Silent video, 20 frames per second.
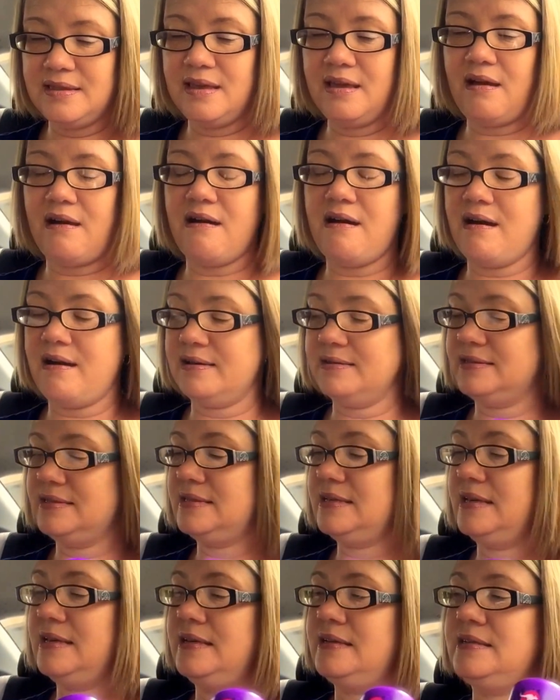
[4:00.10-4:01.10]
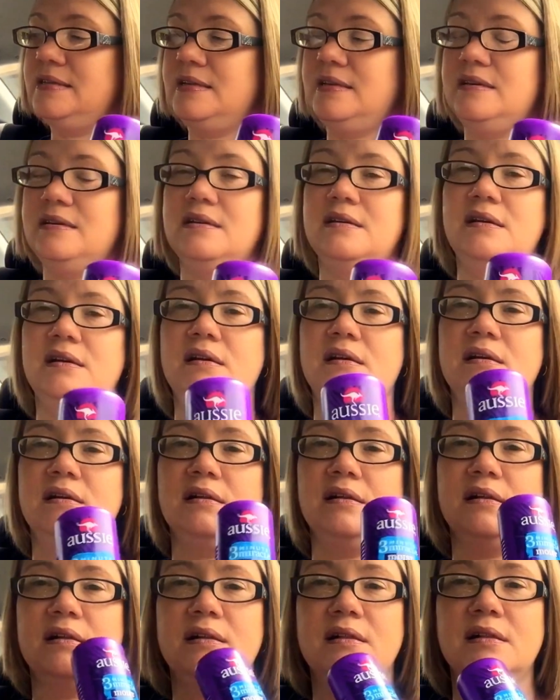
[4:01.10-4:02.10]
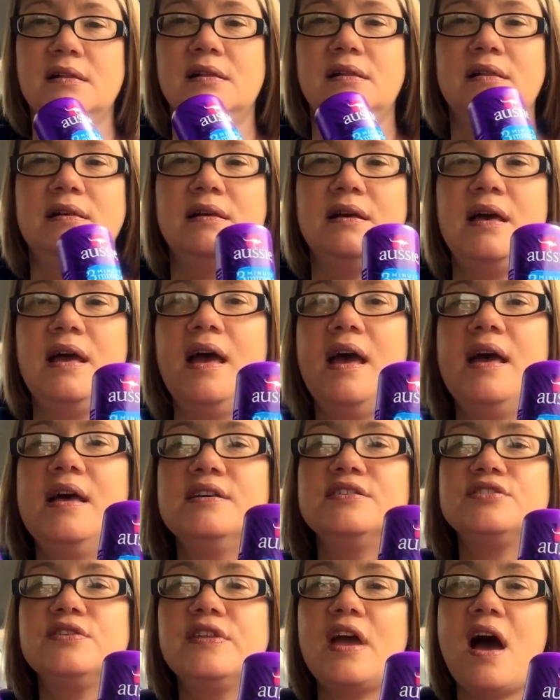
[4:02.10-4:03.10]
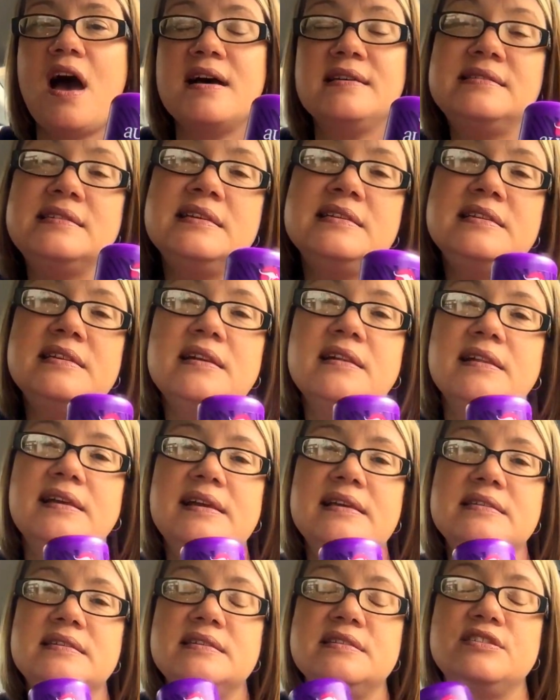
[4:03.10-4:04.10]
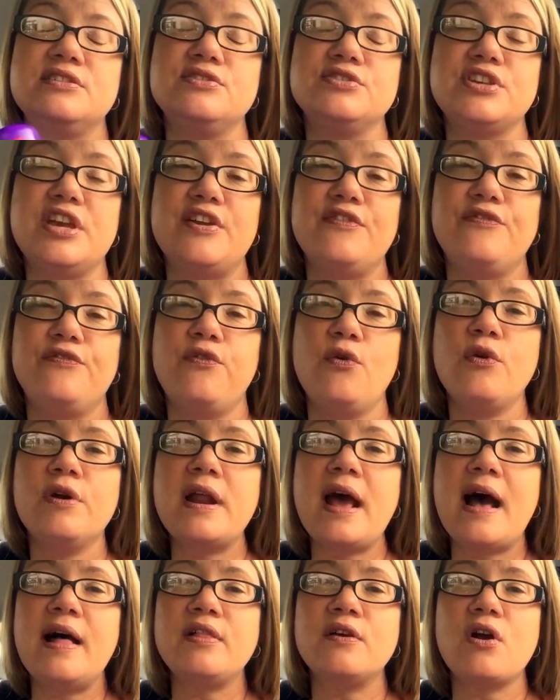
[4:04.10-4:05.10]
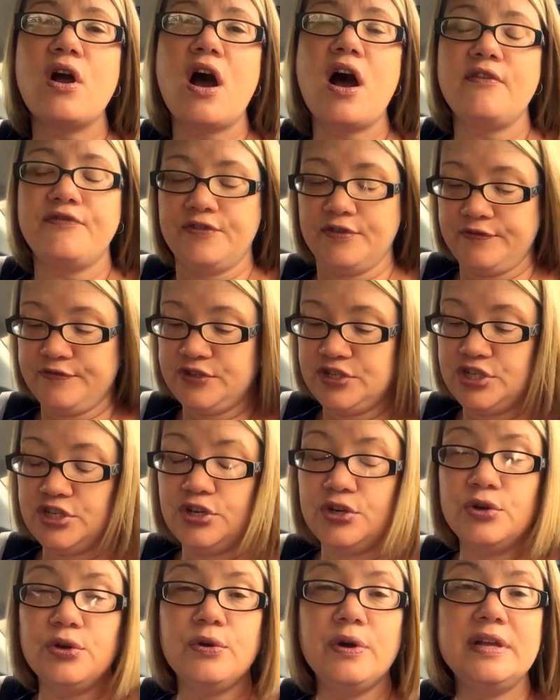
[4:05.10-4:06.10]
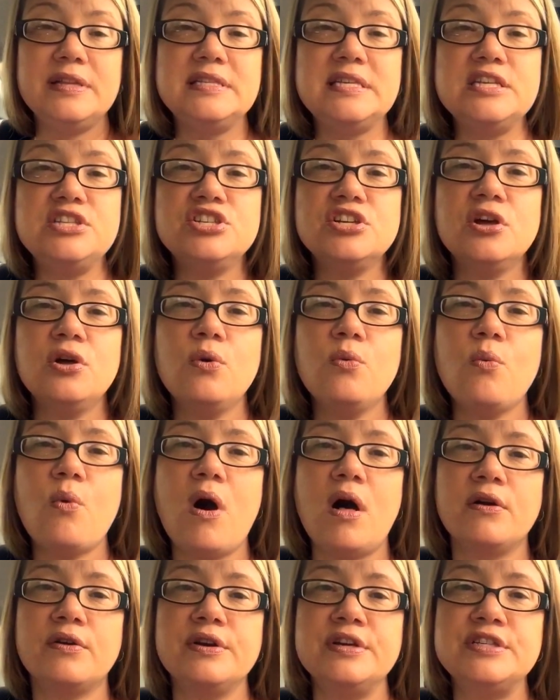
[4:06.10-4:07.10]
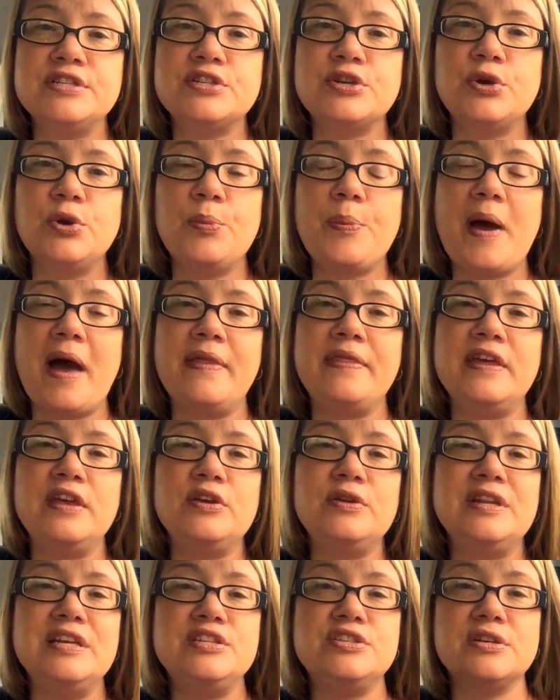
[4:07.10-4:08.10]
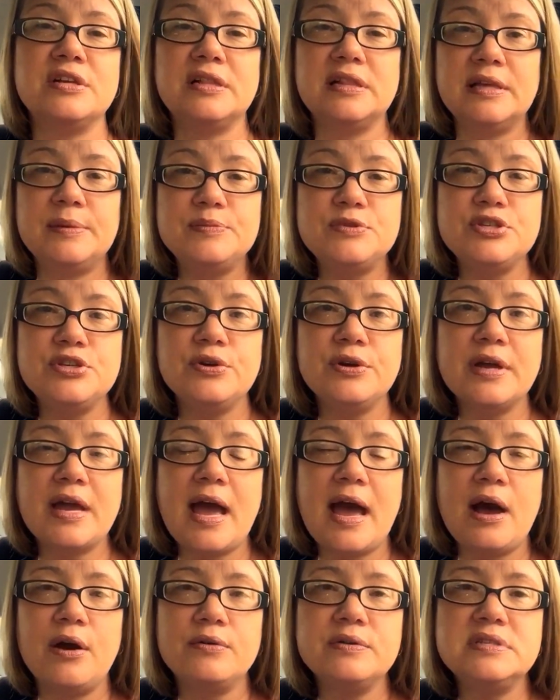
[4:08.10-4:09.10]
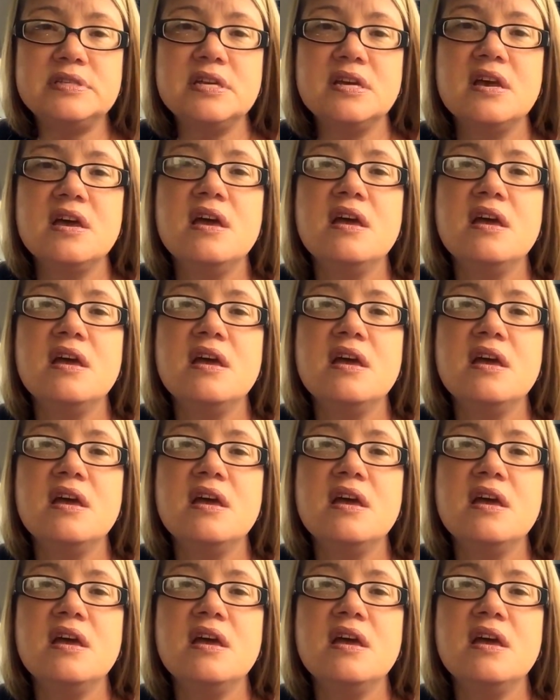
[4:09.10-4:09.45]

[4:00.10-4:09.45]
the Aussie deal. So the Aussie deal is, is there's a $4 off of two digital Walgreens coupon that you need to clip to your account.